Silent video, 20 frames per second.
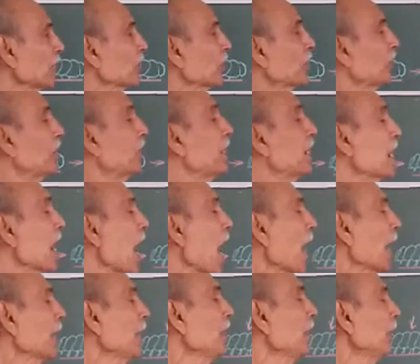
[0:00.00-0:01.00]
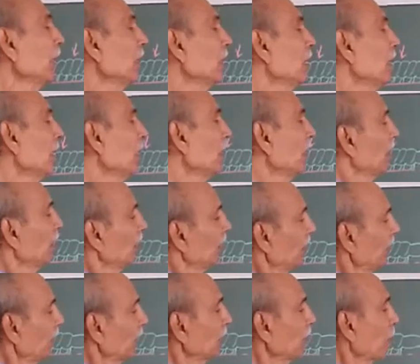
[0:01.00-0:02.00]
is dragged
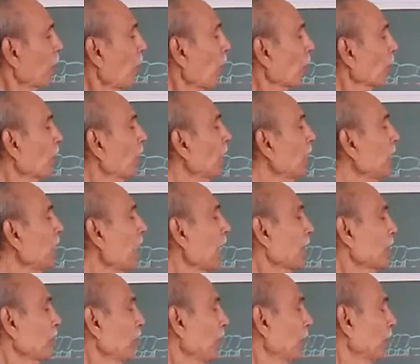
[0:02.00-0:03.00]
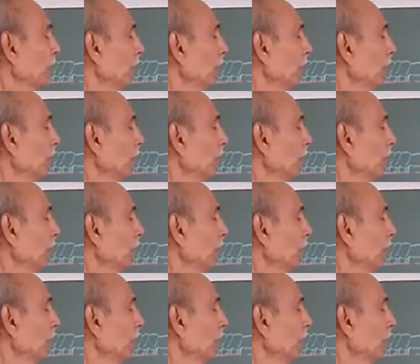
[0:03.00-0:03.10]
in the forward direction.